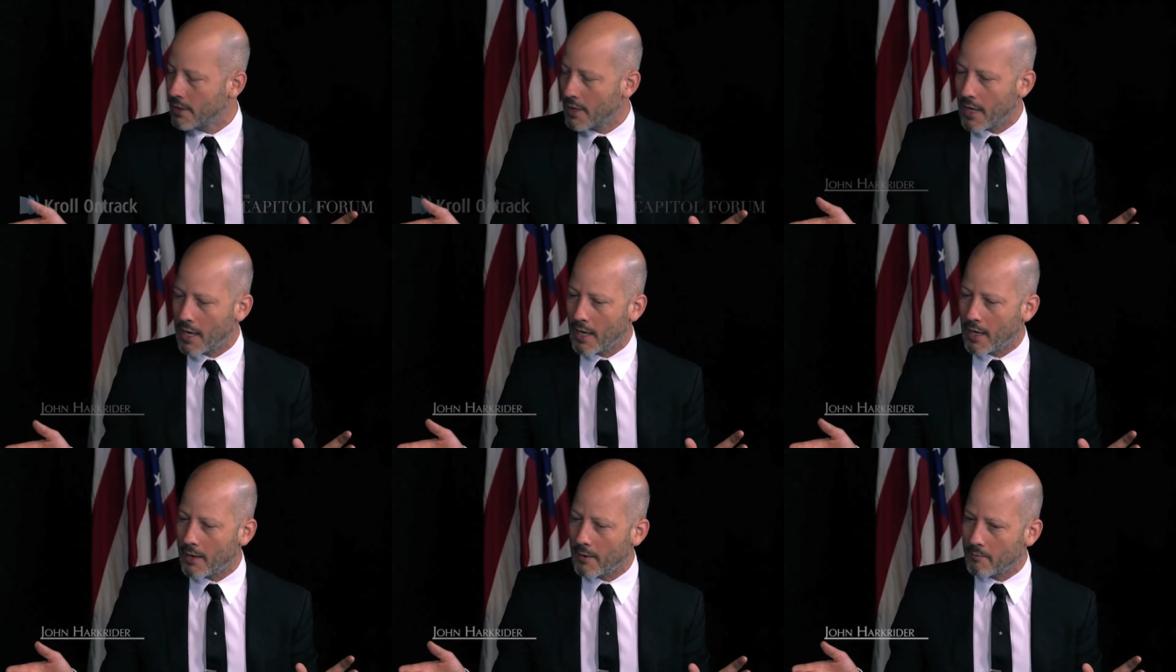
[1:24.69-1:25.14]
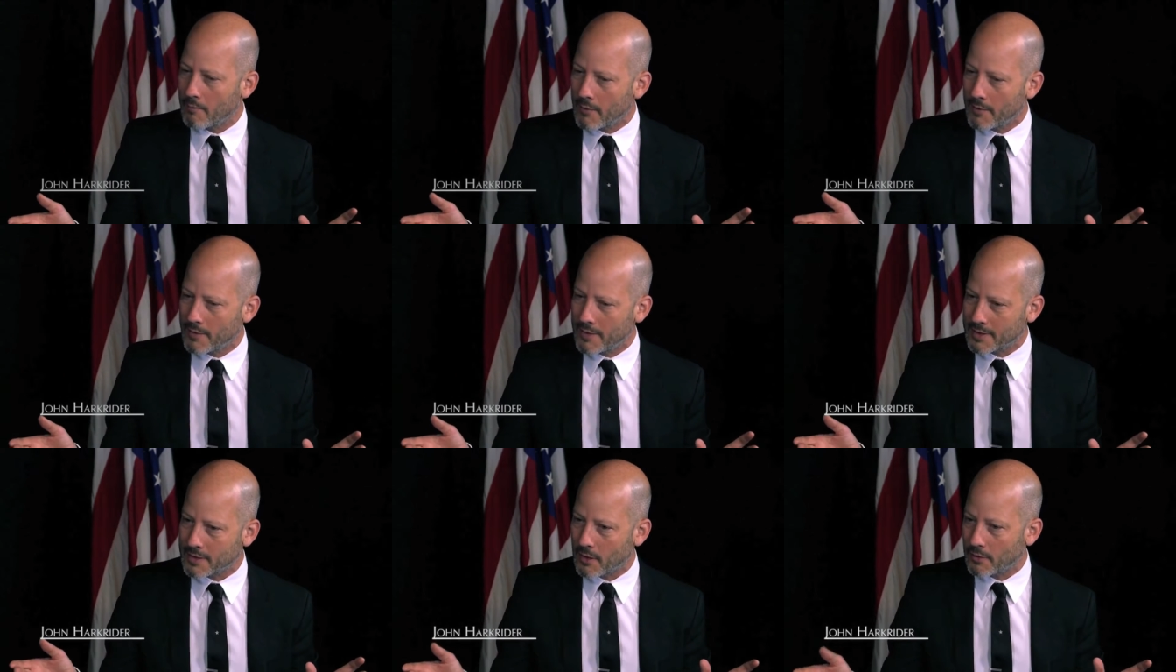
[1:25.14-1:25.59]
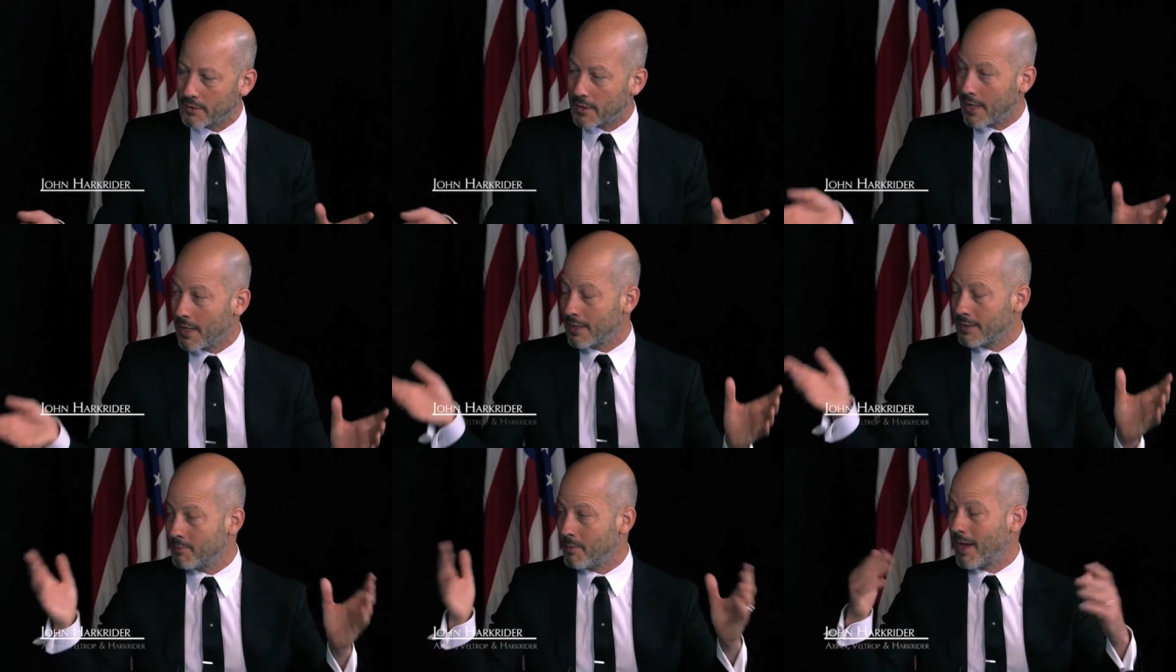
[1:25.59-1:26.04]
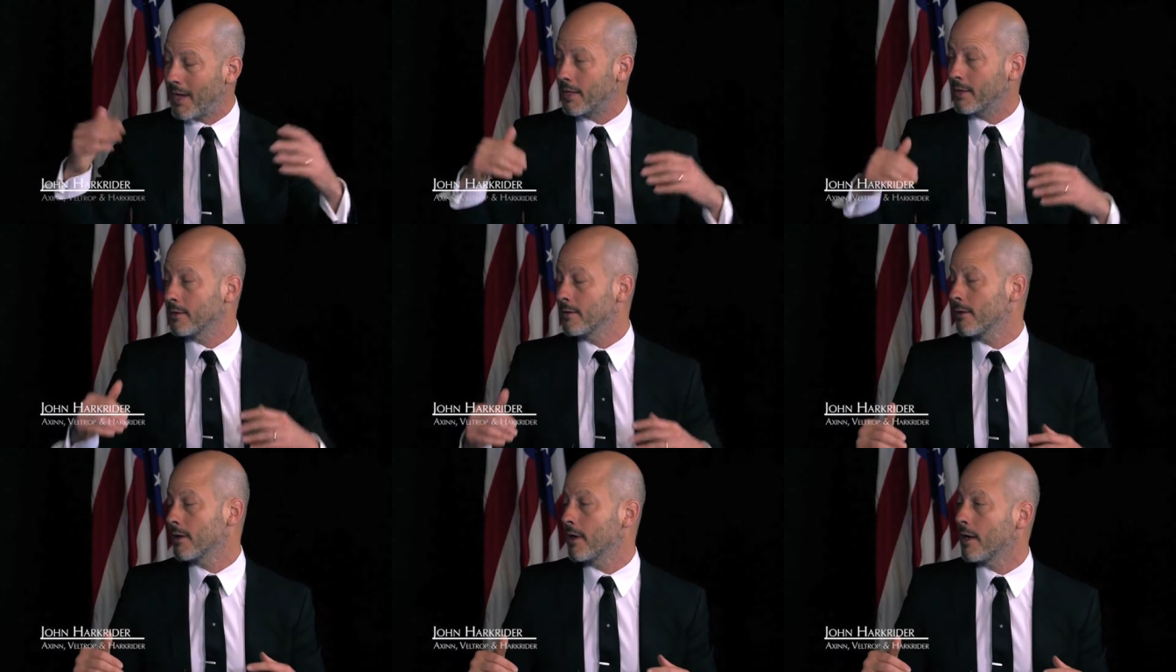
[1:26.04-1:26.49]
Um, this all ties back
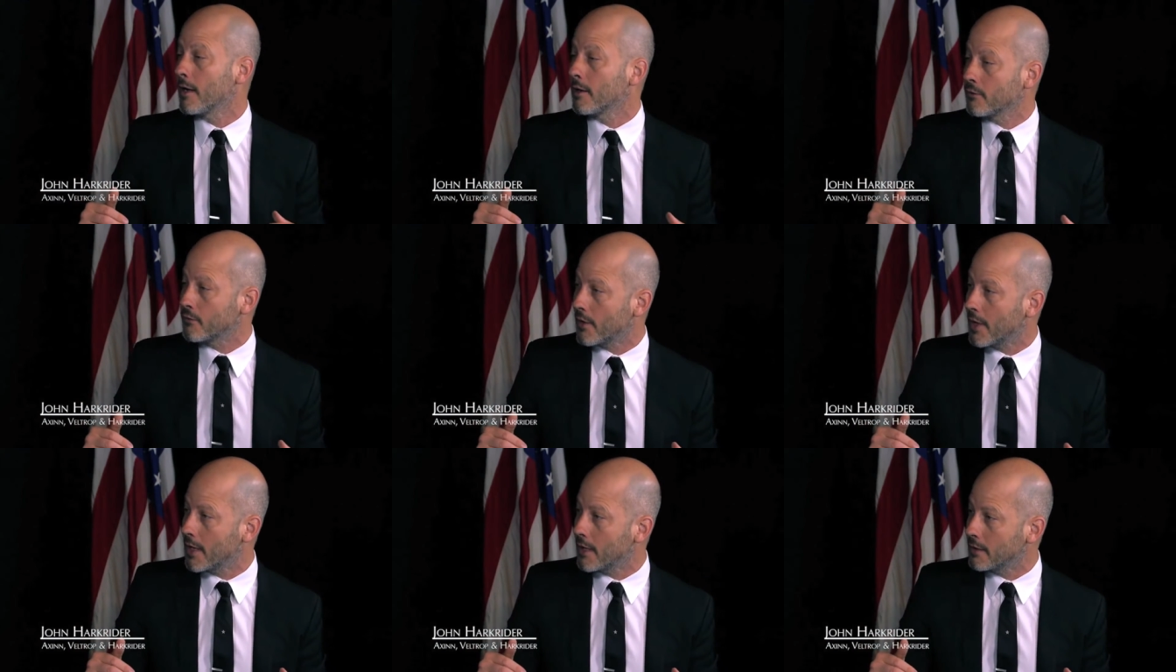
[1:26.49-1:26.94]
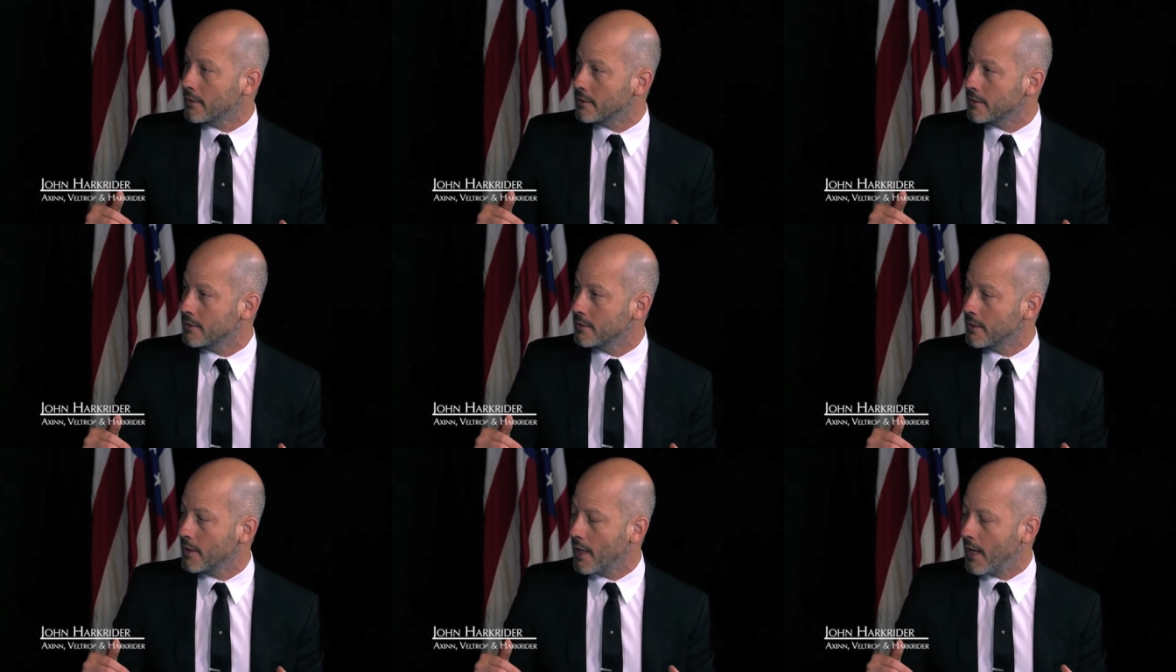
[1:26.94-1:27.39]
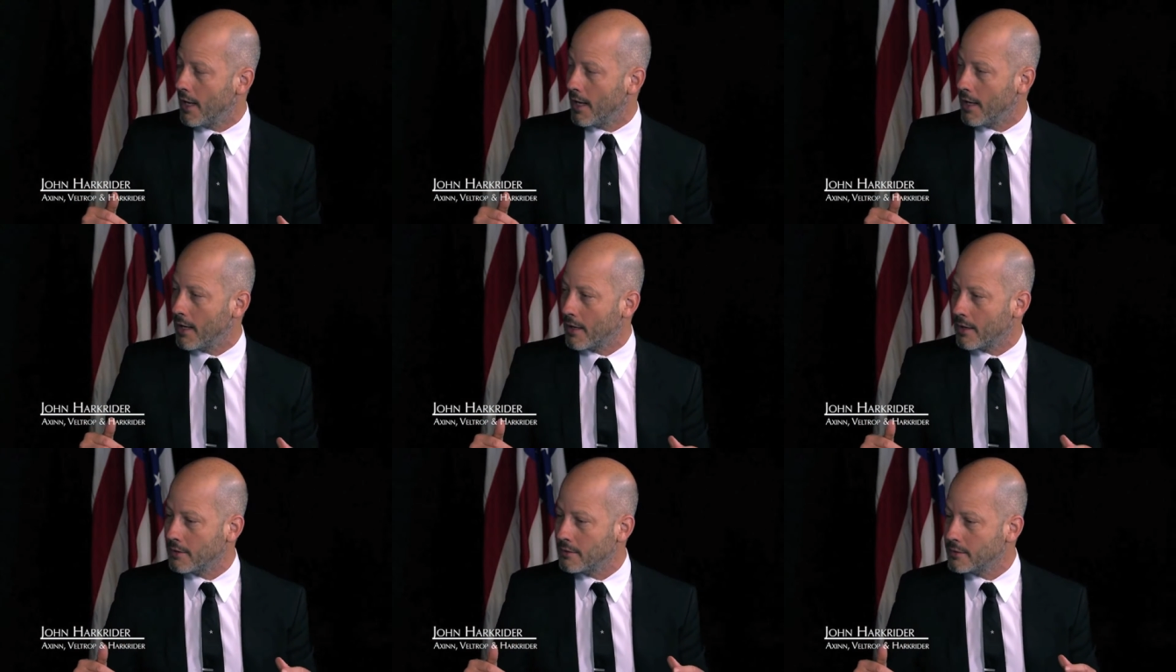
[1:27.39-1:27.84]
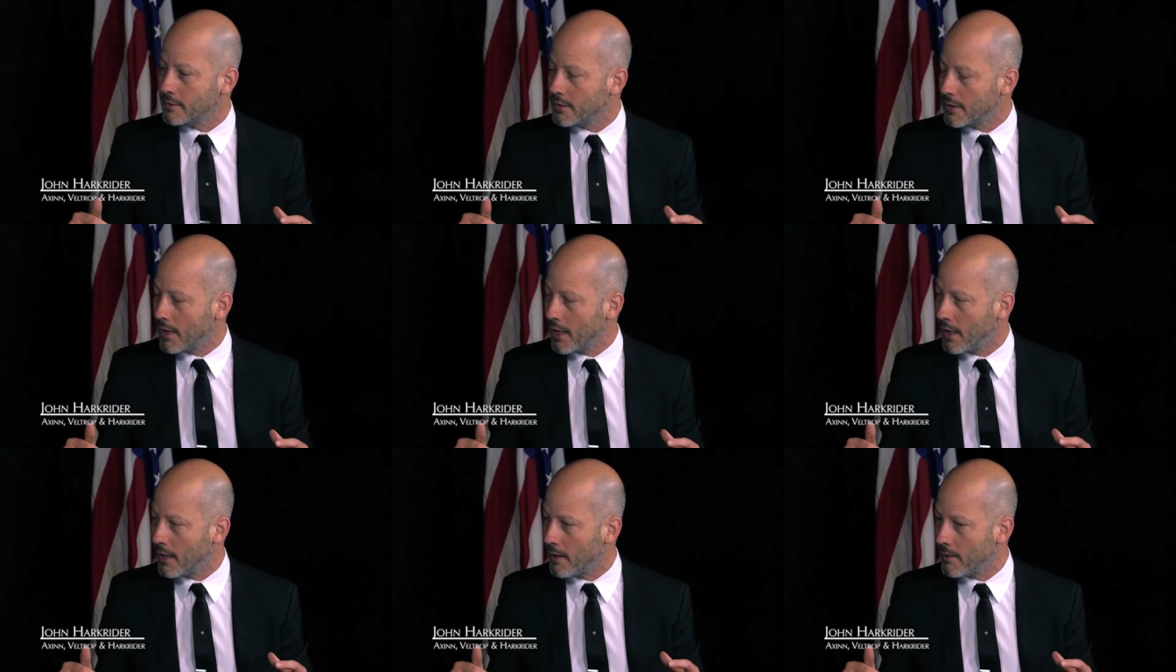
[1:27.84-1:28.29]
into the contract and
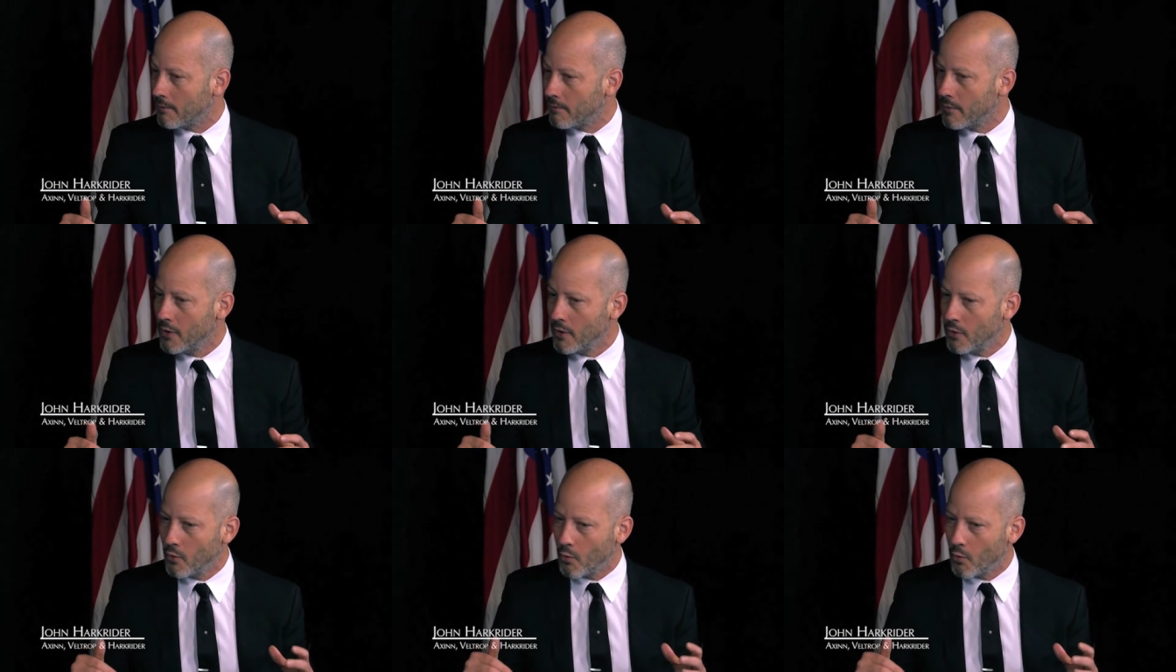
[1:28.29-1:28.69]
um,